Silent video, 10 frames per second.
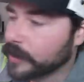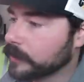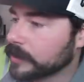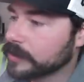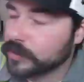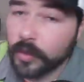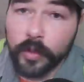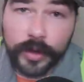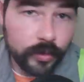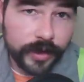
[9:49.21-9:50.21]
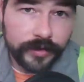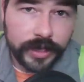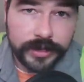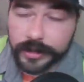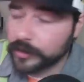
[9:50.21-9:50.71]
Maybe this will
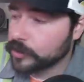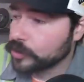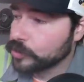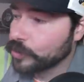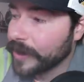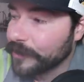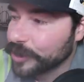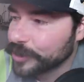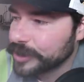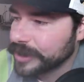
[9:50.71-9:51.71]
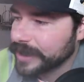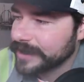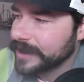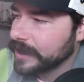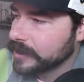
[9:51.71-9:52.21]

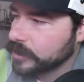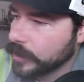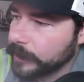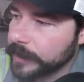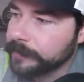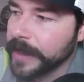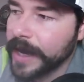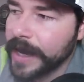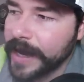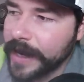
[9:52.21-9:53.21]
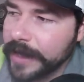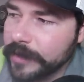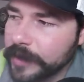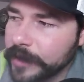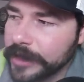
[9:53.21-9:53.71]
revolutionize the industry. But I highly
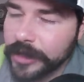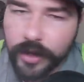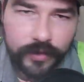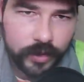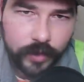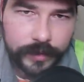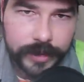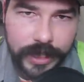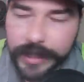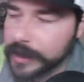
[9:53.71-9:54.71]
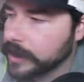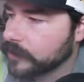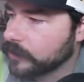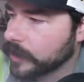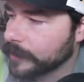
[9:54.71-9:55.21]
recommend you go over their website.
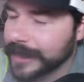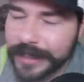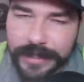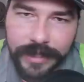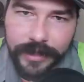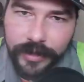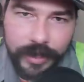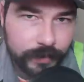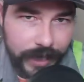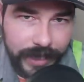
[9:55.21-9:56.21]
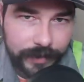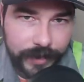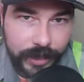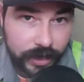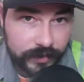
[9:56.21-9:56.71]
If um, and like I said, they are not paying
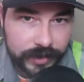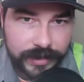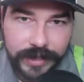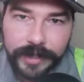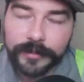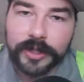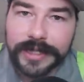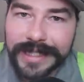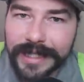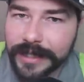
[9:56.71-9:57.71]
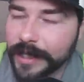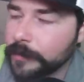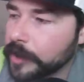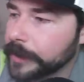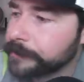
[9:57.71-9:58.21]
me. Obviously, I'm critiquing them,
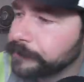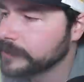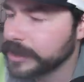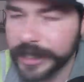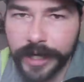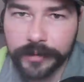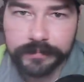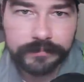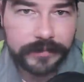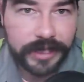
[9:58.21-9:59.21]
but check it out.